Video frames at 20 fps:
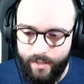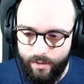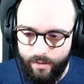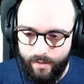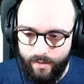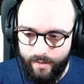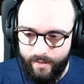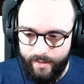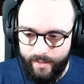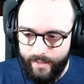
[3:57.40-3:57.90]

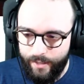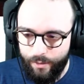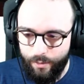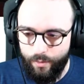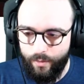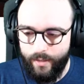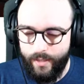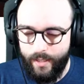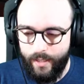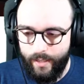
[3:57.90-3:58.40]

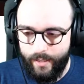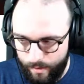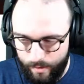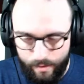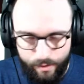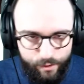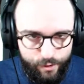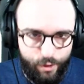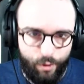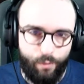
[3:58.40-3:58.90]
literally like
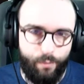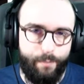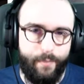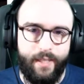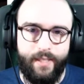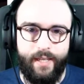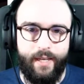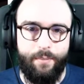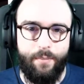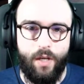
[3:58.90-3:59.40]
your
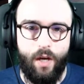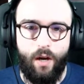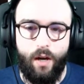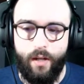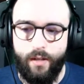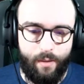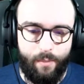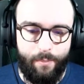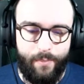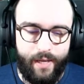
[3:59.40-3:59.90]
mid-game
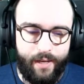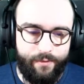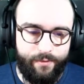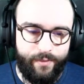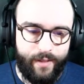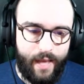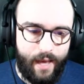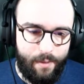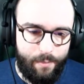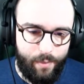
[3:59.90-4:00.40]
god. Big
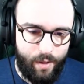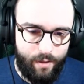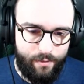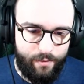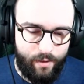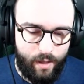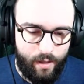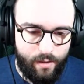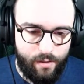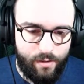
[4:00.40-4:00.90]
Vlad
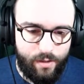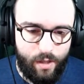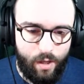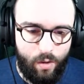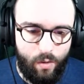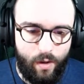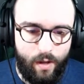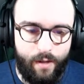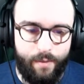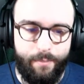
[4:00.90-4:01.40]
buff
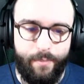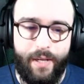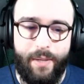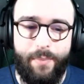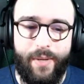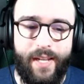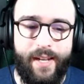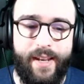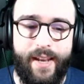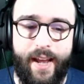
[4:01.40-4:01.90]
also.
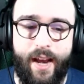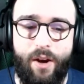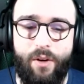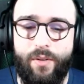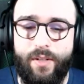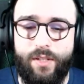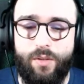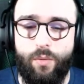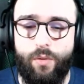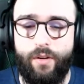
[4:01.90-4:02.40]
Maybe now
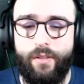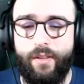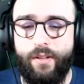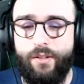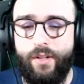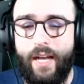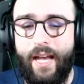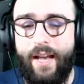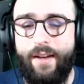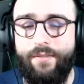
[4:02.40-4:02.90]
it's worth it
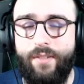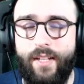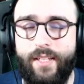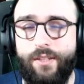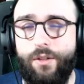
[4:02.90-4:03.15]
to have like the